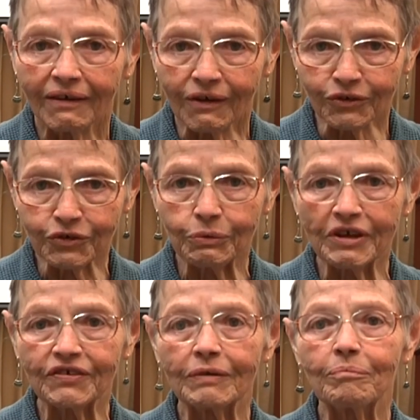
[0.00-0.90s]

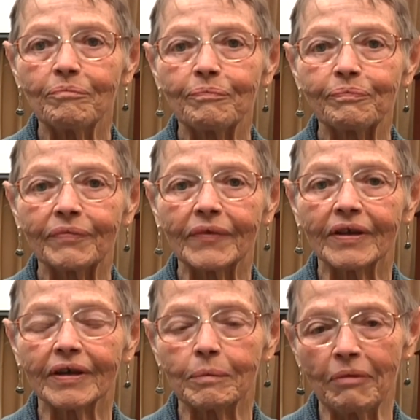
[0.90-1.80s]
altruism,
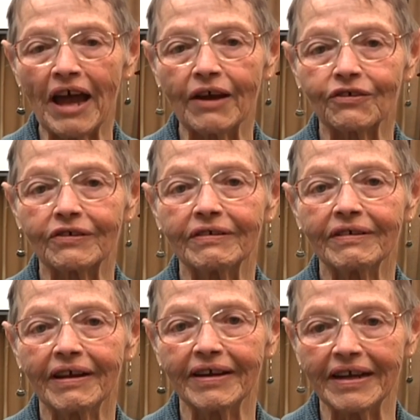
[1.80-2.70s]
compassion,
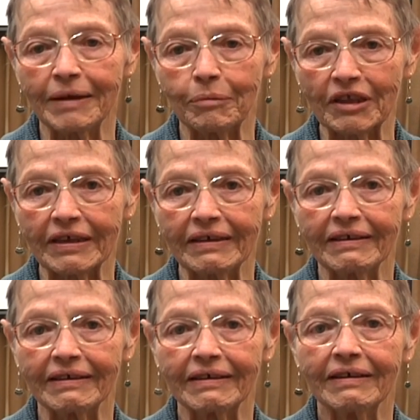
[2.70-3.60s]
and empathy
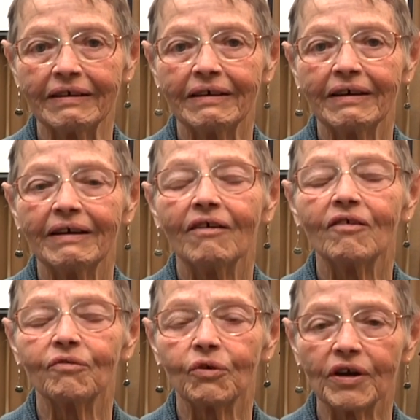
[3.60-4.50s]

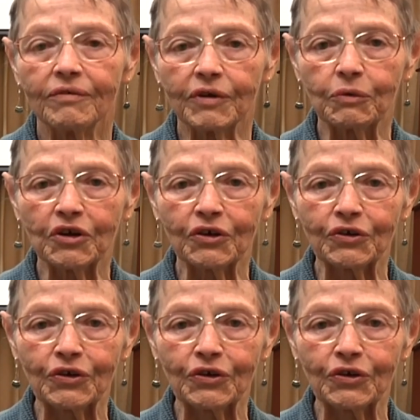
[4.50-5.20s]
for everyone on